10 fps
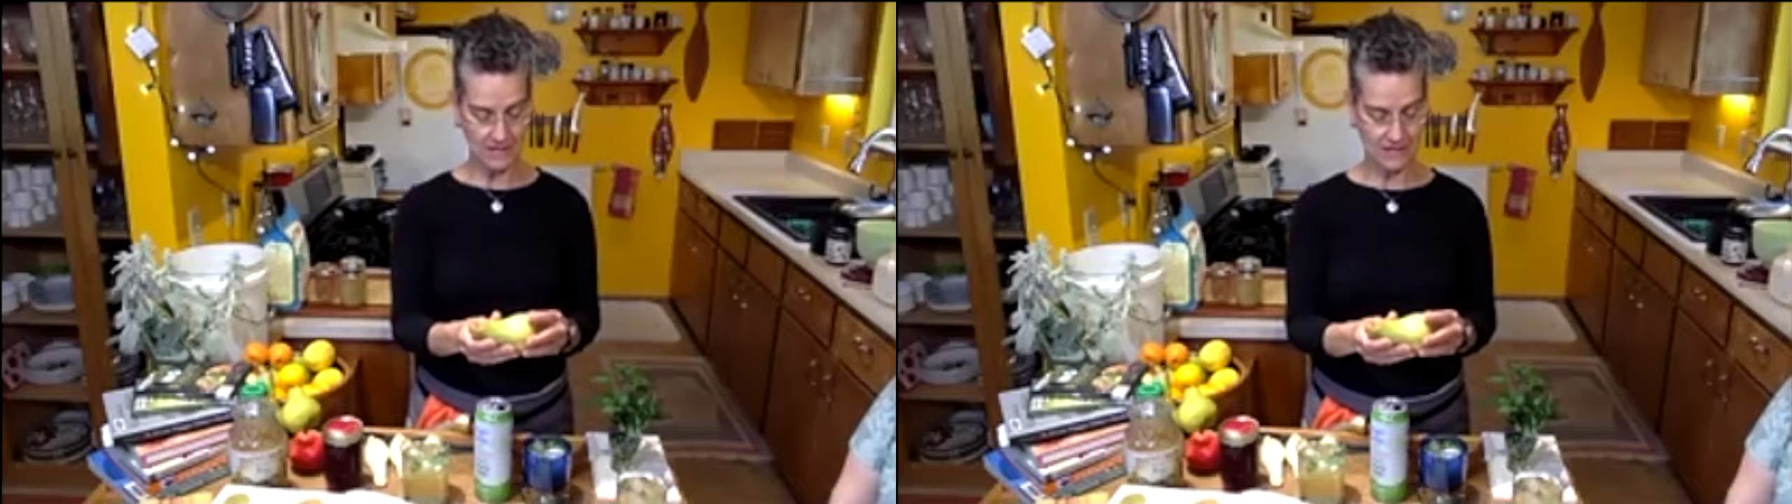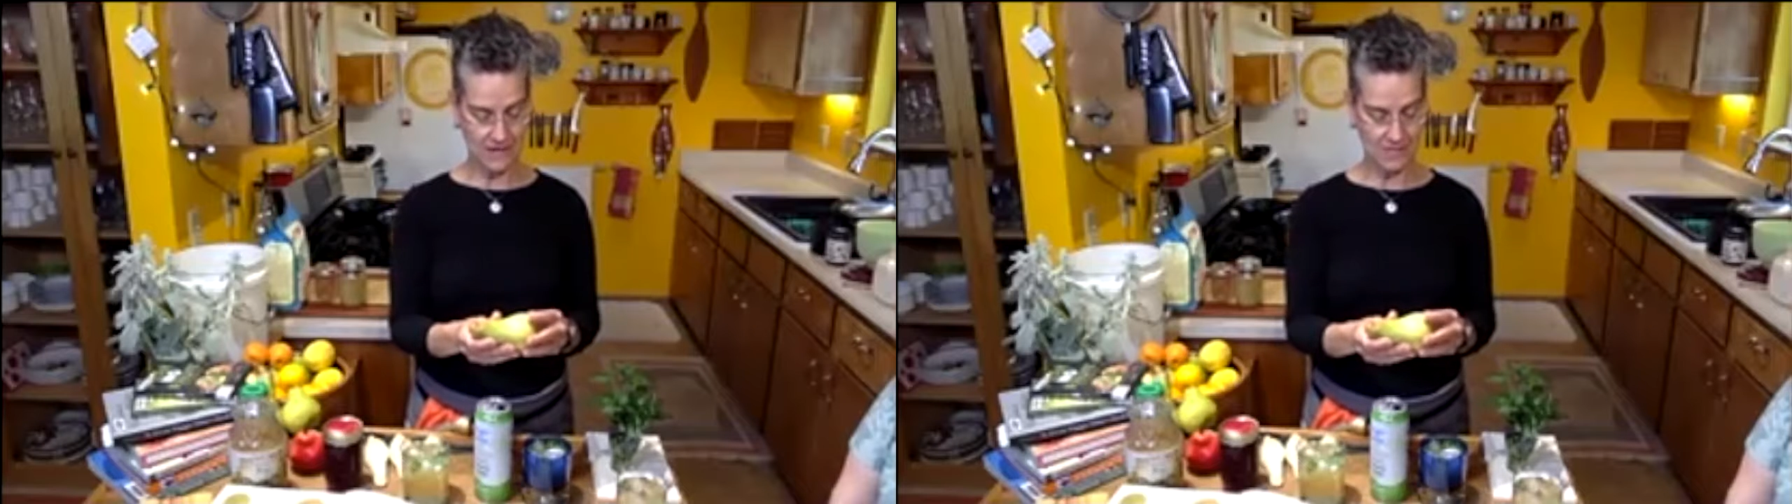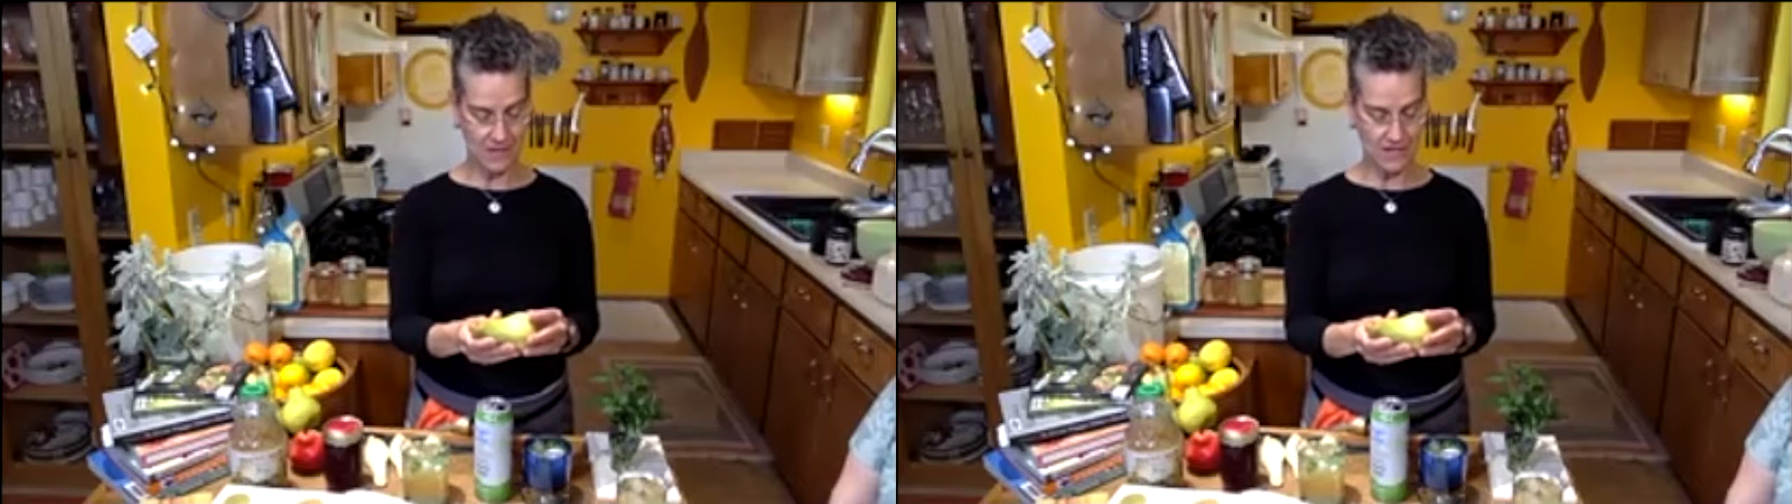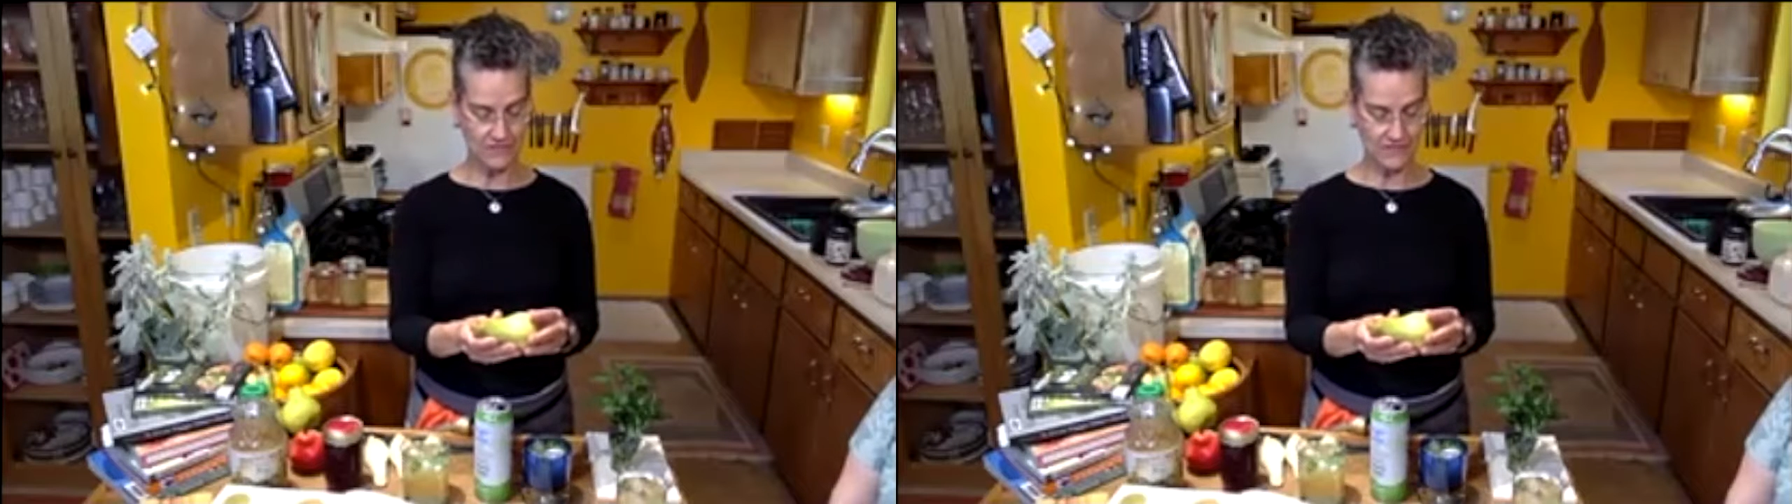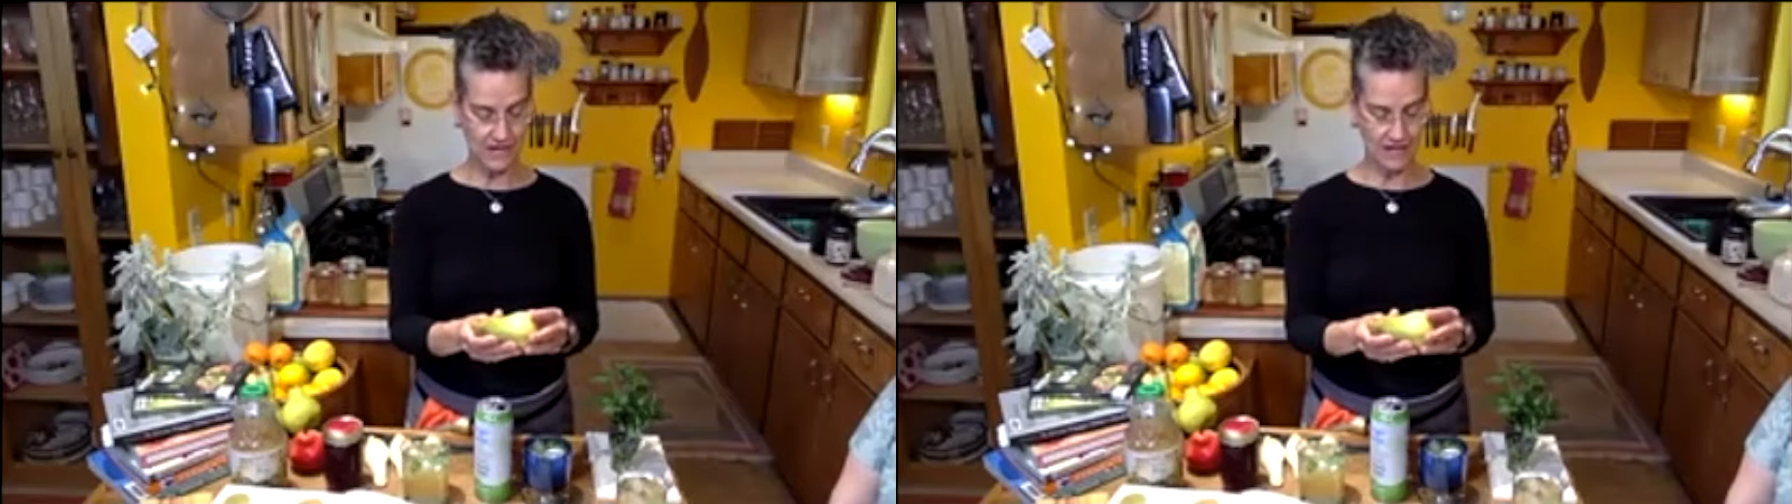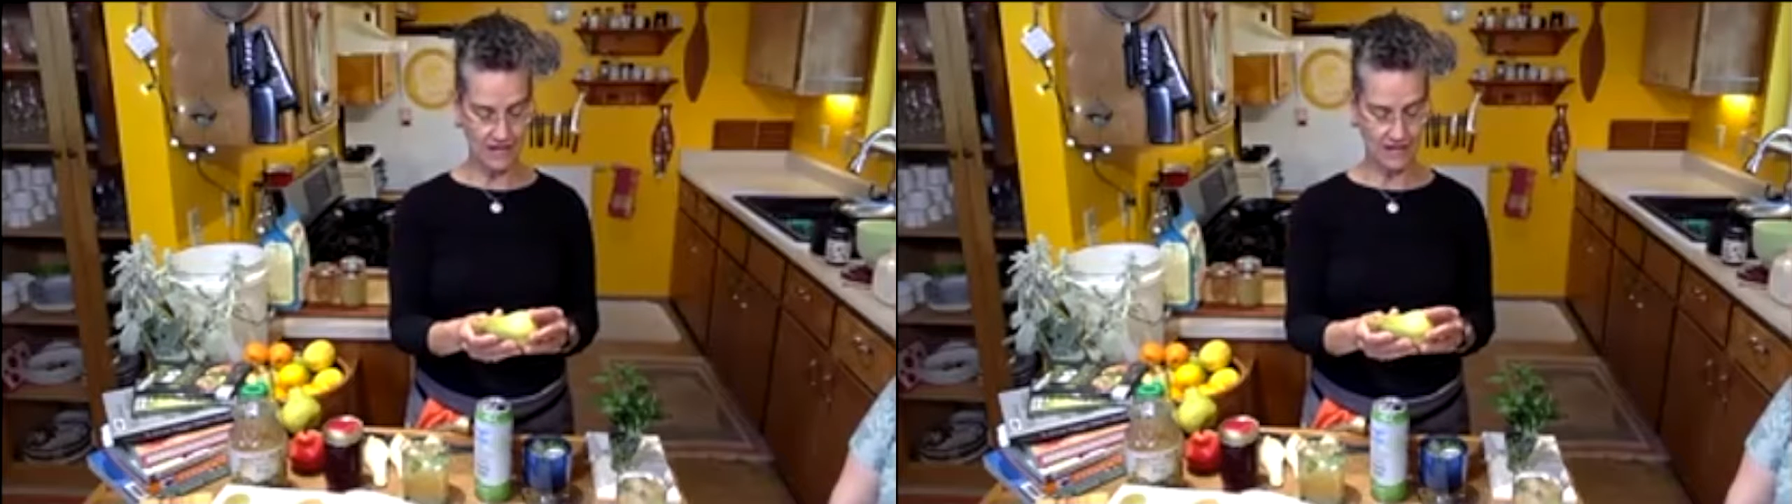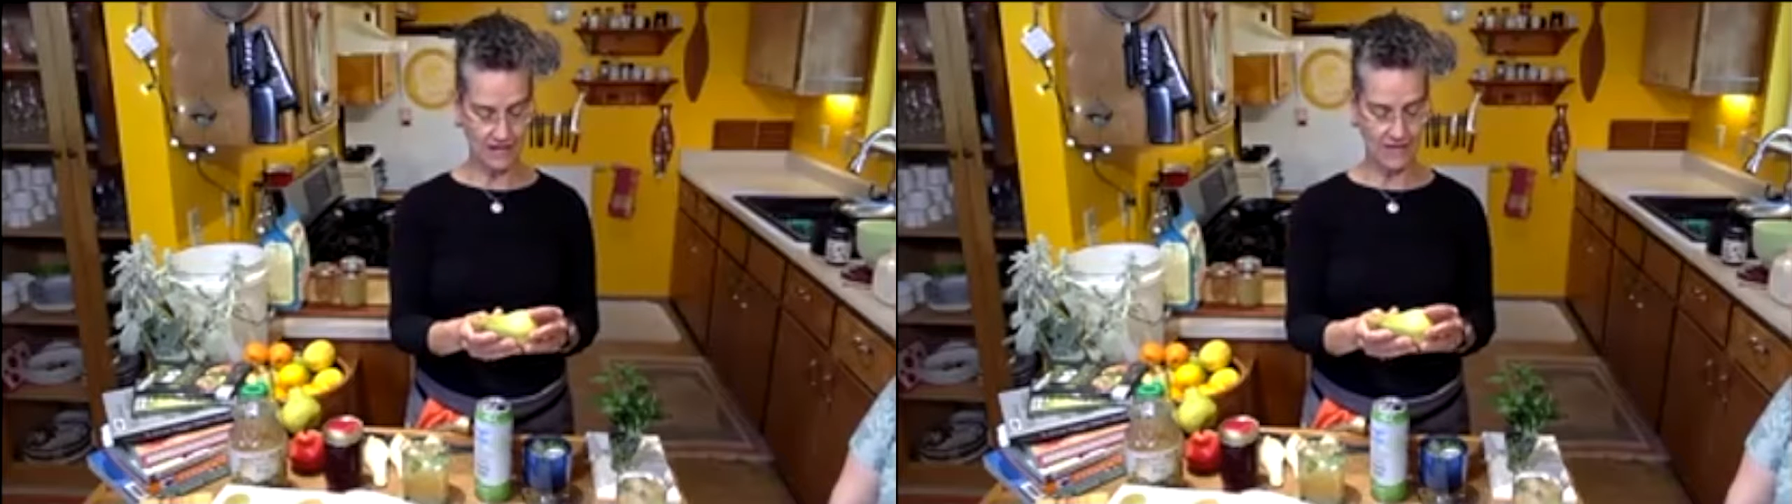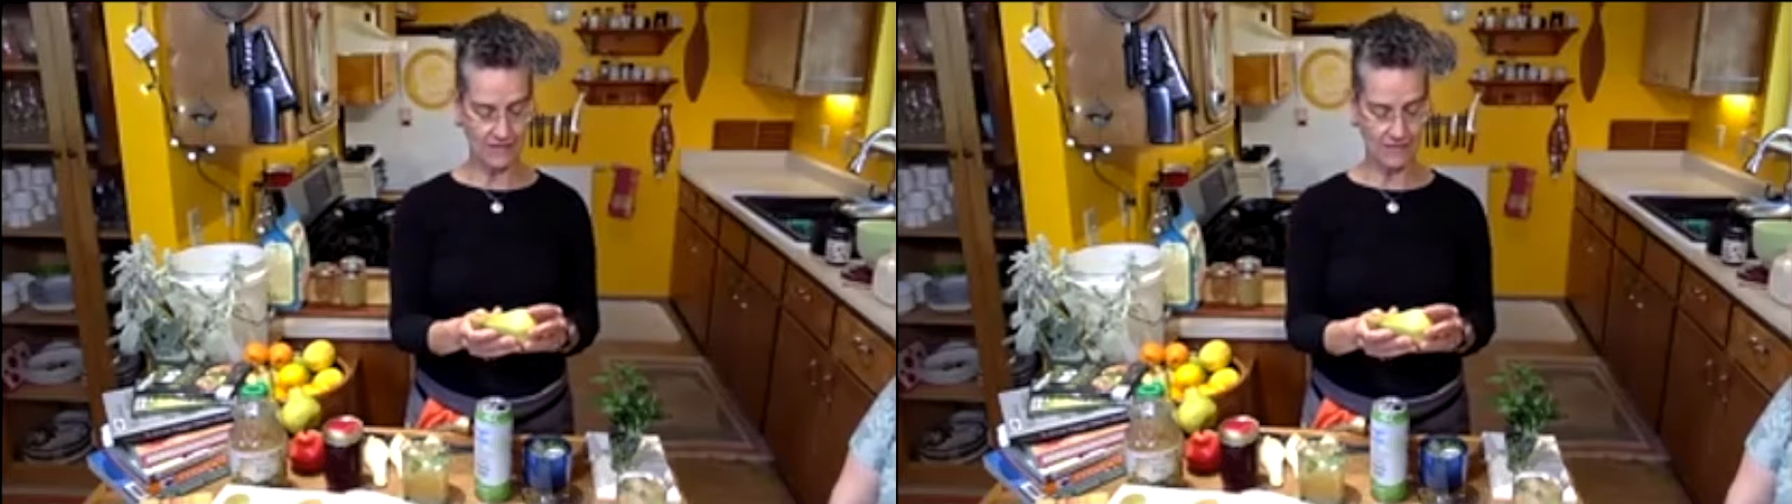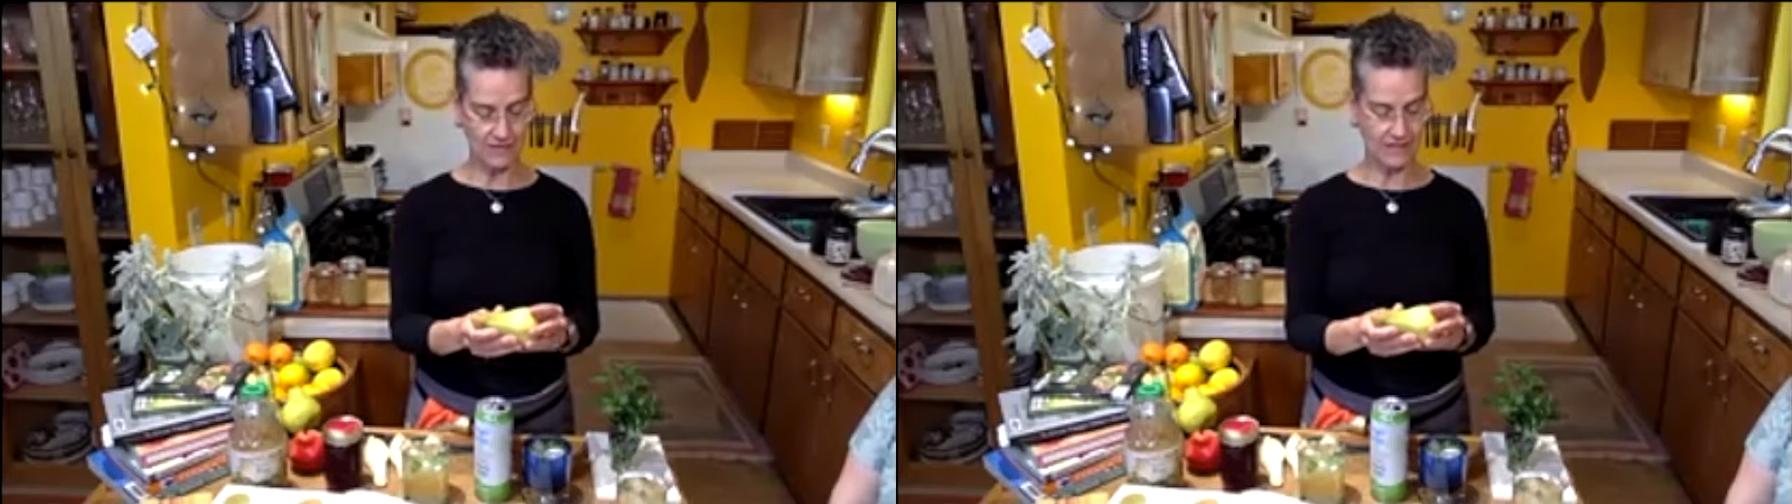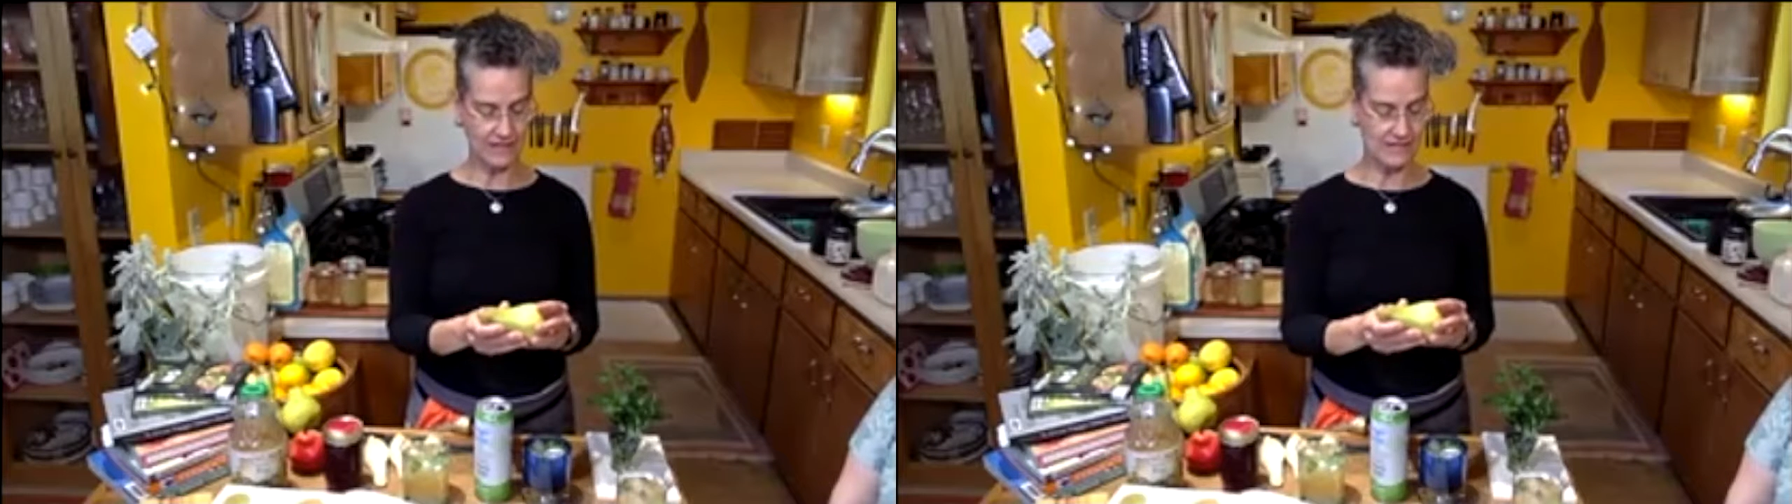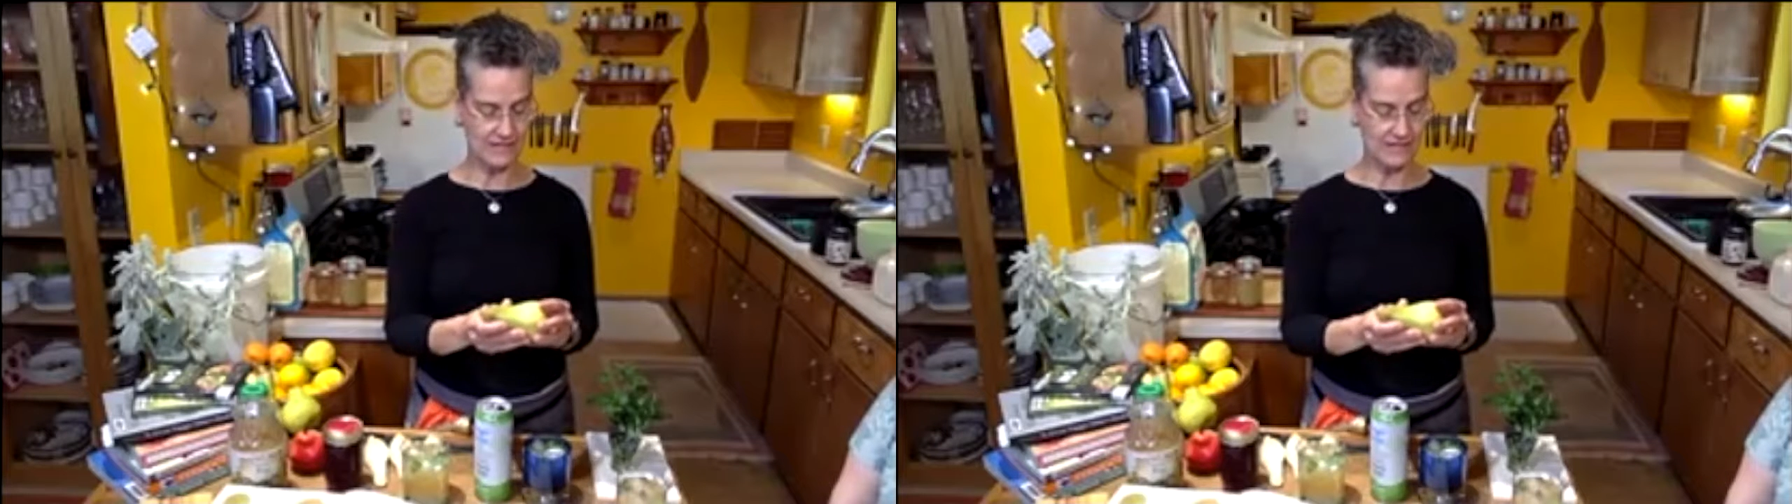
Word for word: Abate Fetel. I have a feeling it's